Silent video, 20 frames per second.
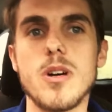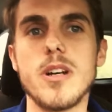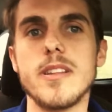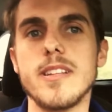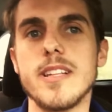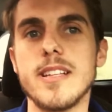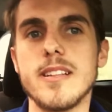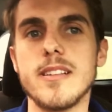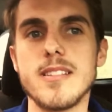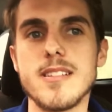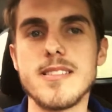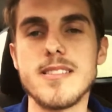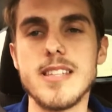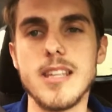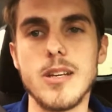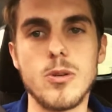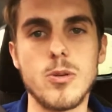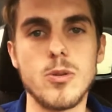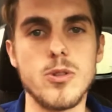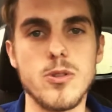then the
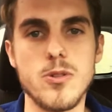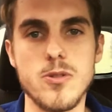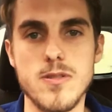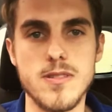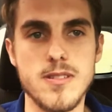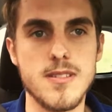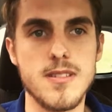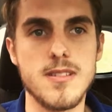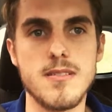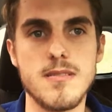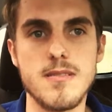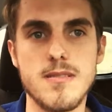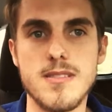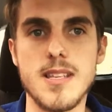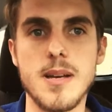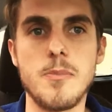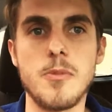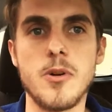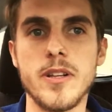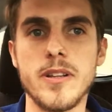sequels,
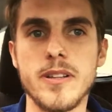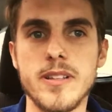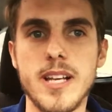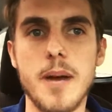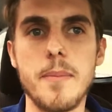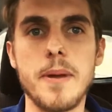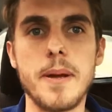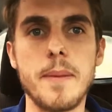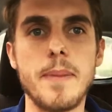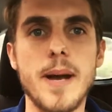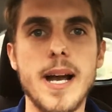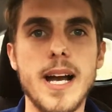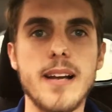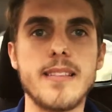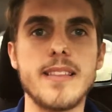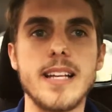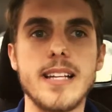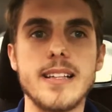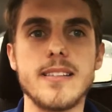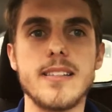someone coming back that
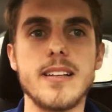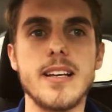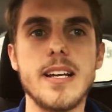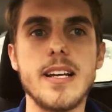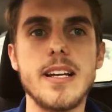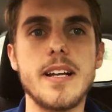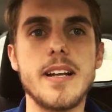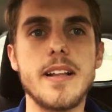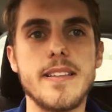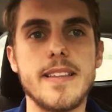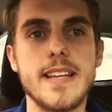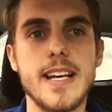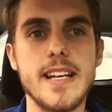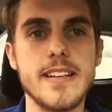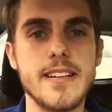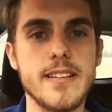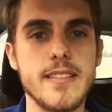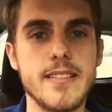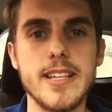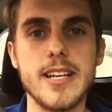they
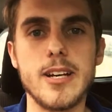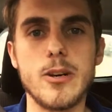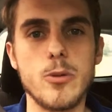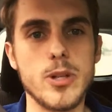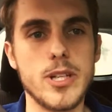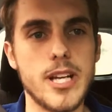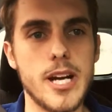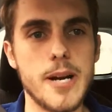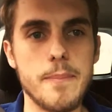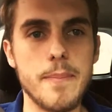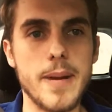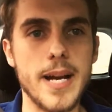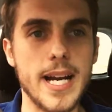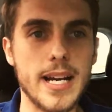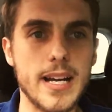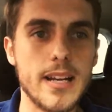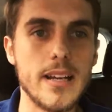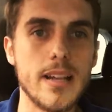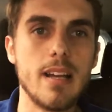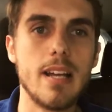didn't think would come back.
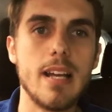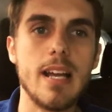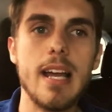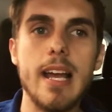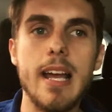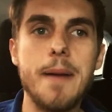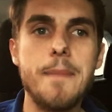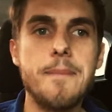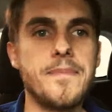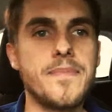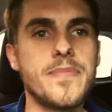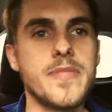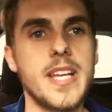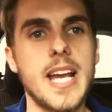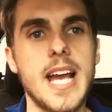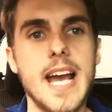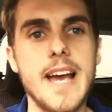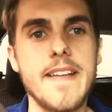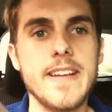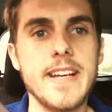
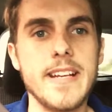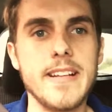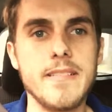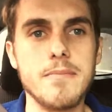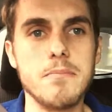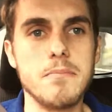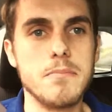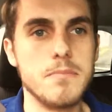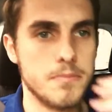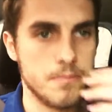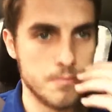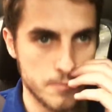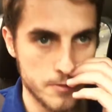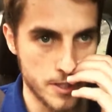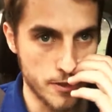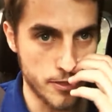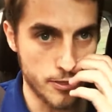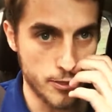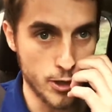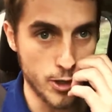And then the
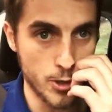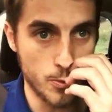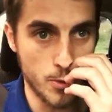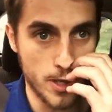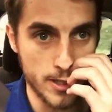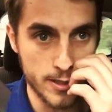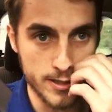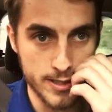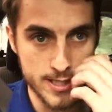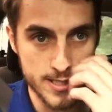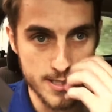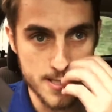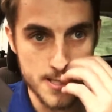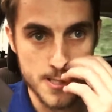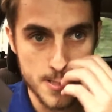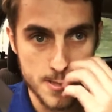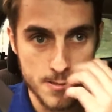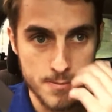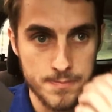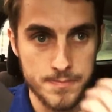third one is
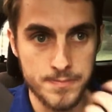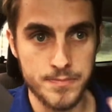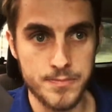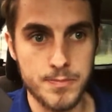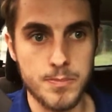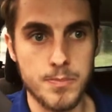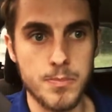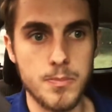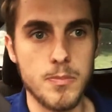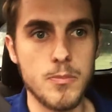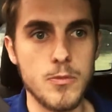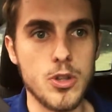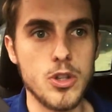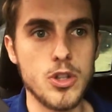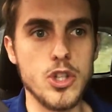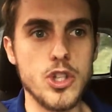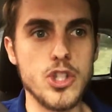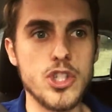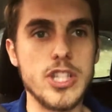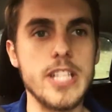
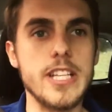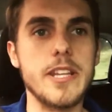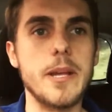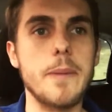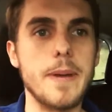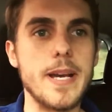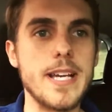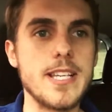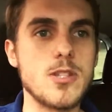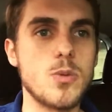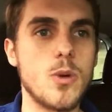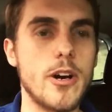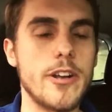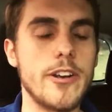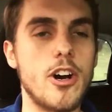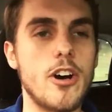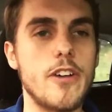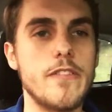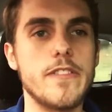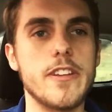usually the best one
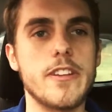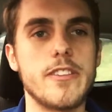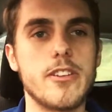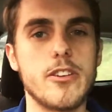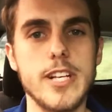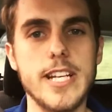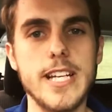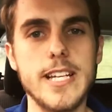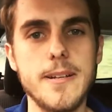of the three.